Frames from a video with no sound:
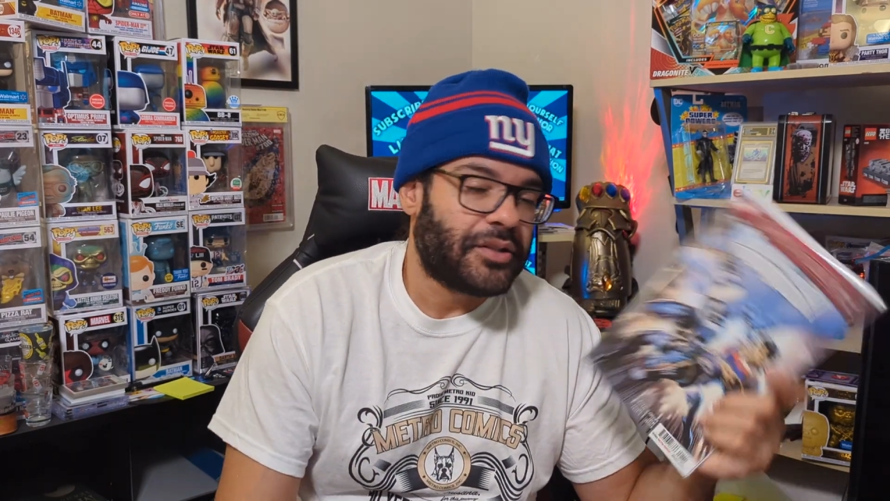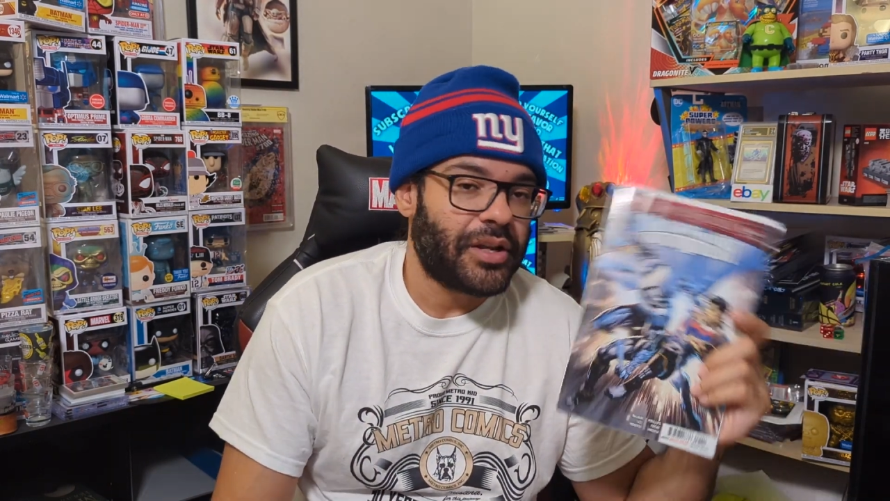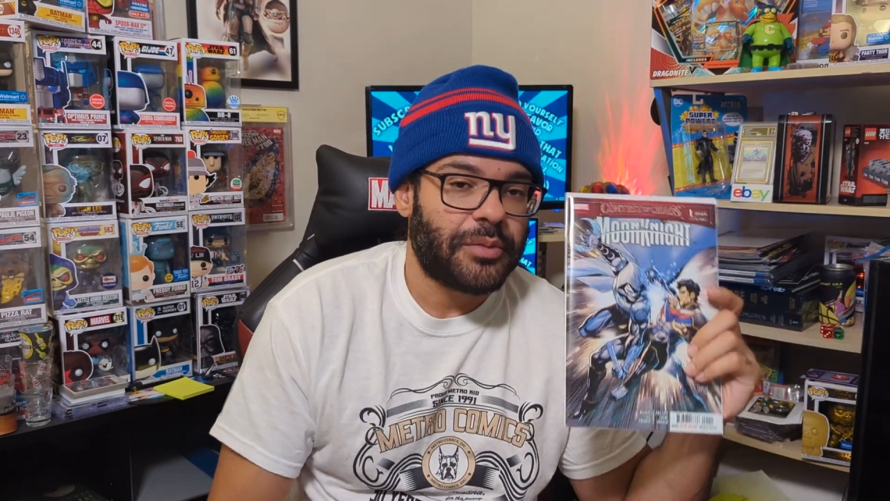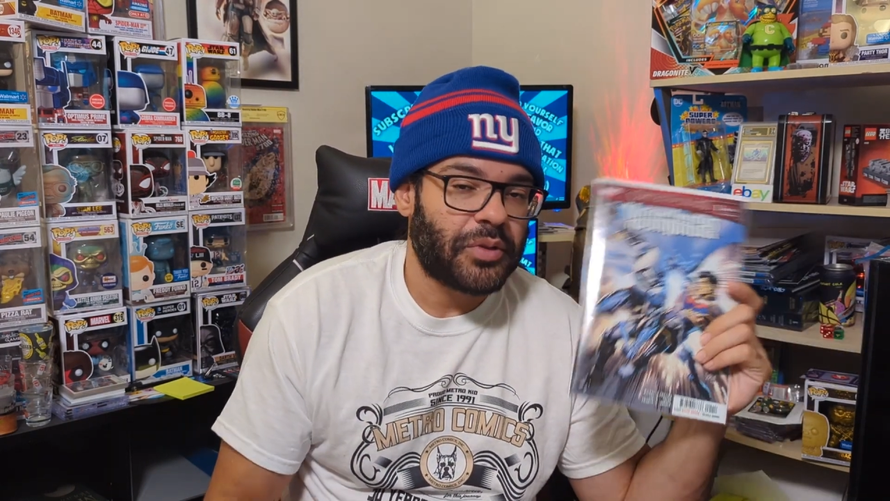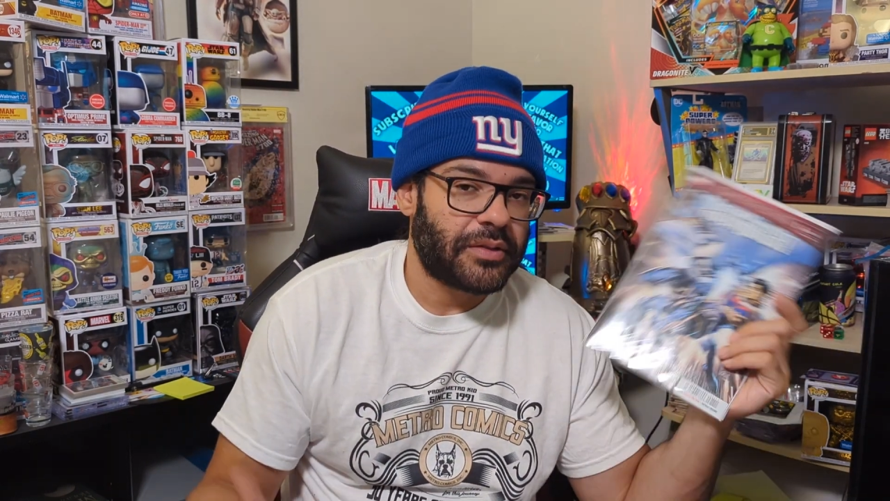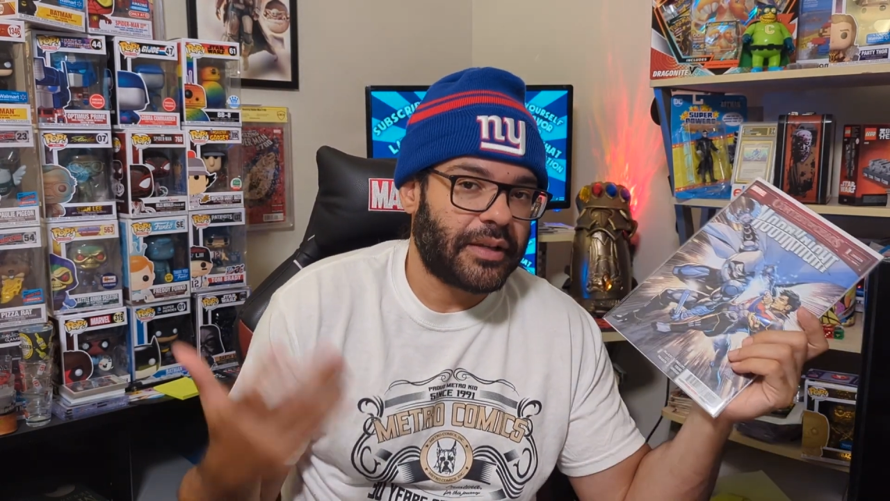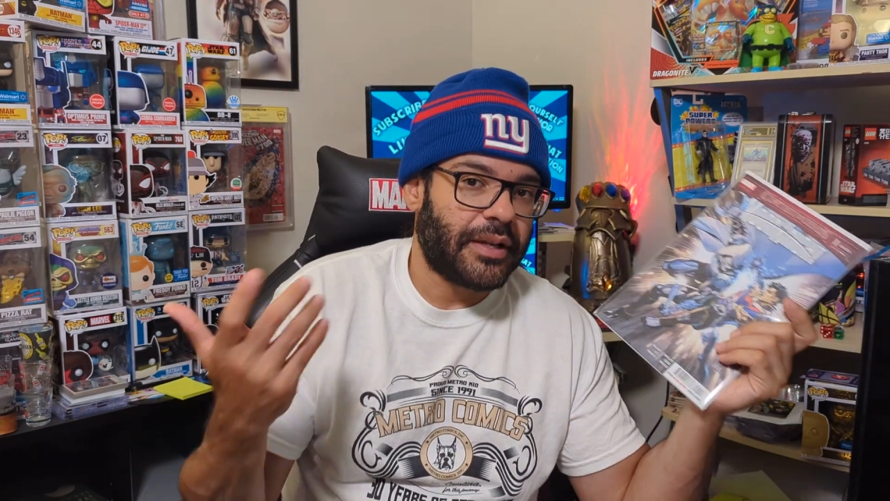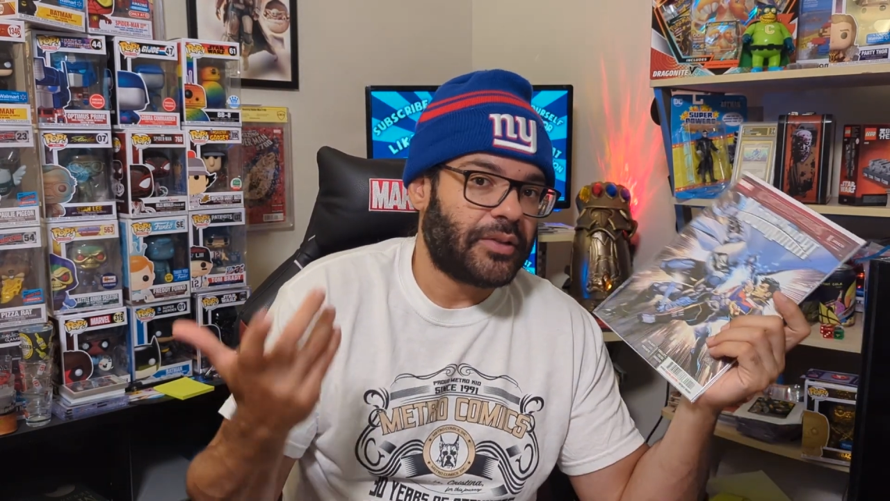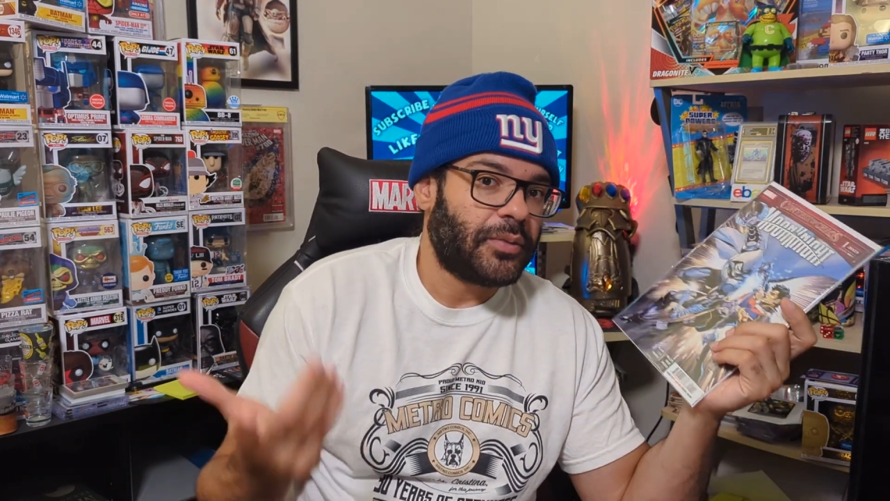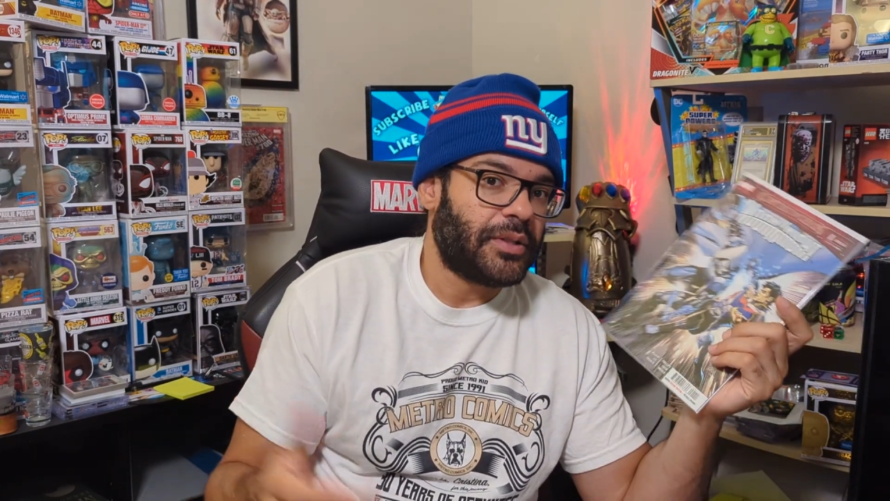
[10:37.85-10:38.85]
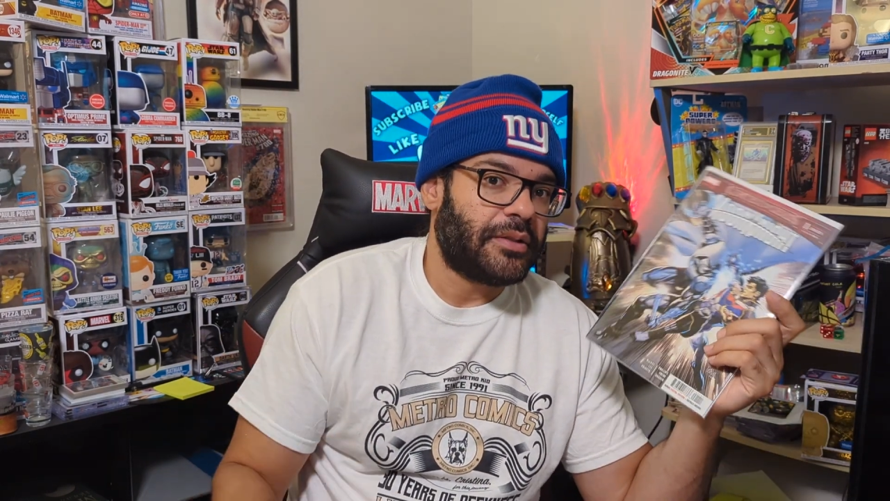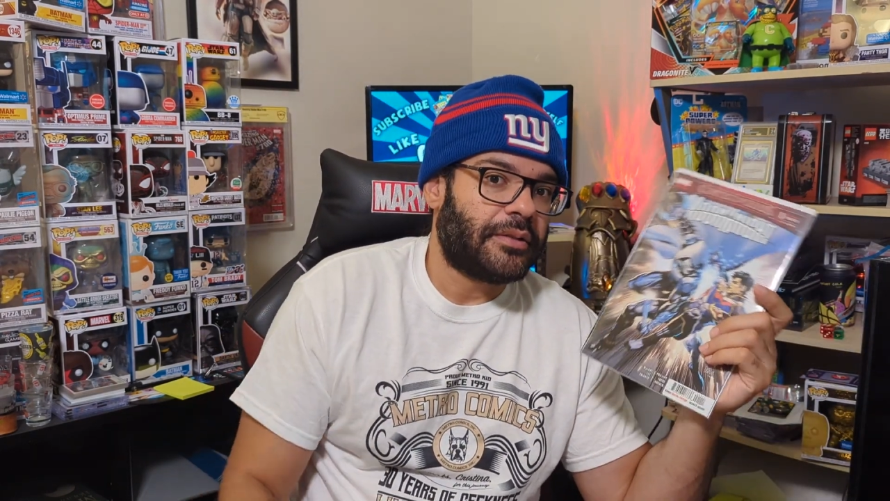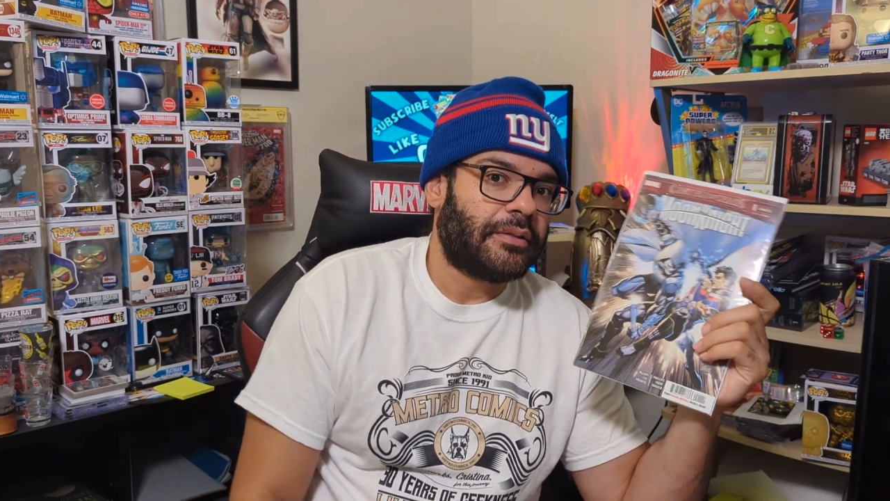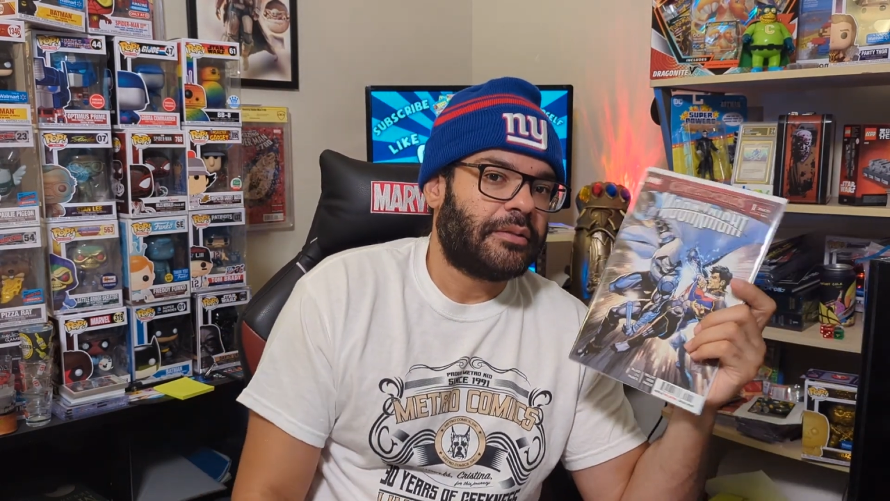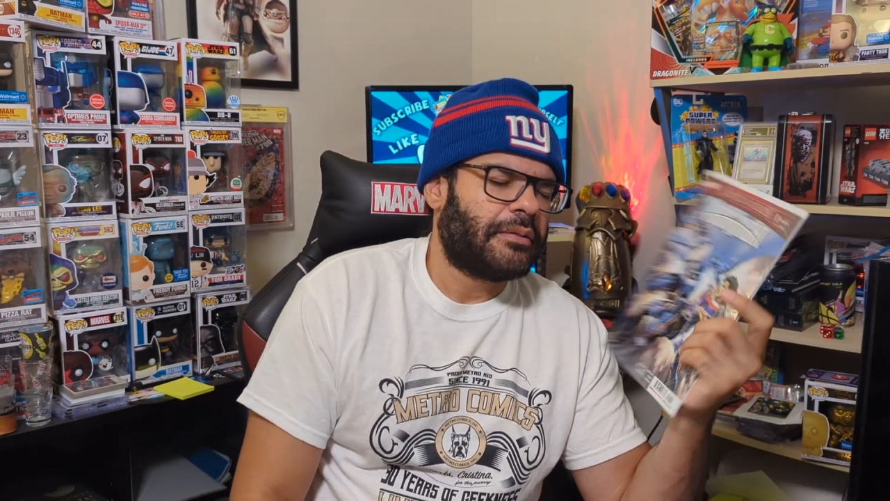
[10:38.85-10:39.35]
Champions, I guess, which
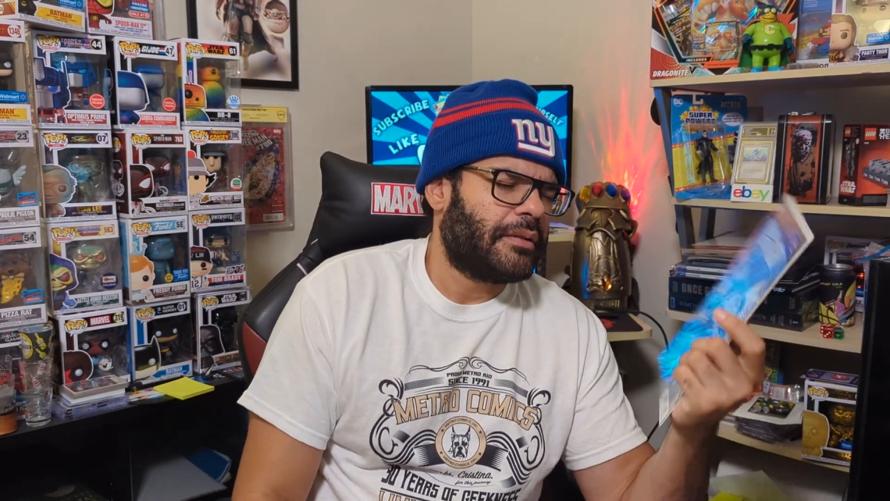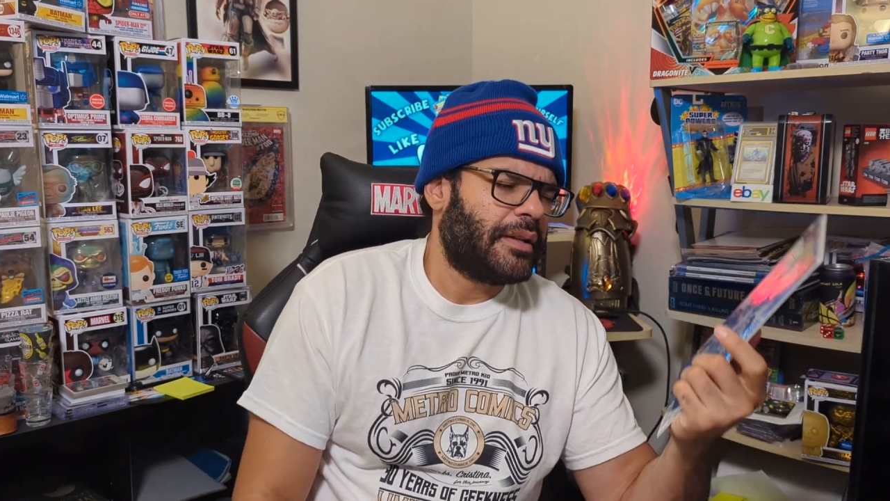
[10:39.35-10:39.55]
is,